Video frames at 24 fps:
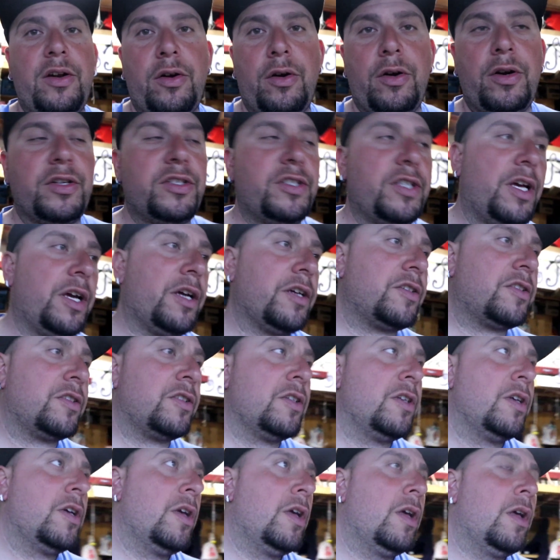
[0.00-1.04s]
RSX?
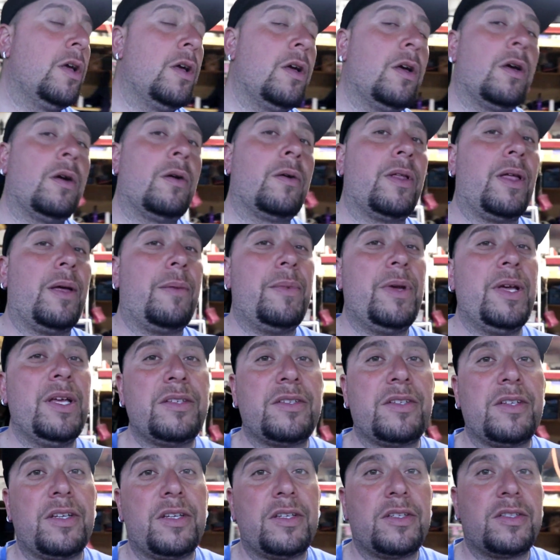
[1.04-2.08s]
That
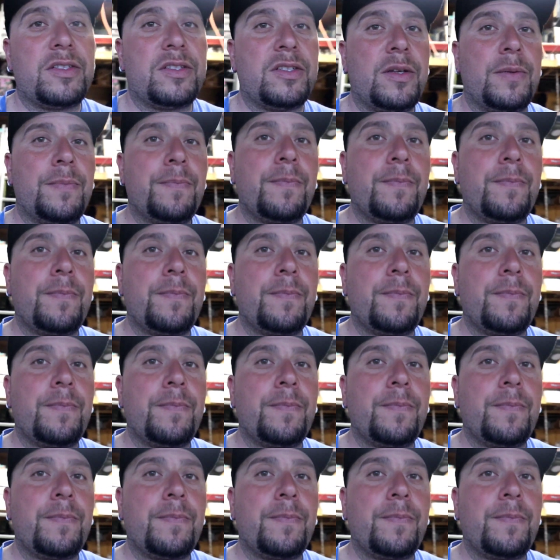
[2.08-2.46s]
means is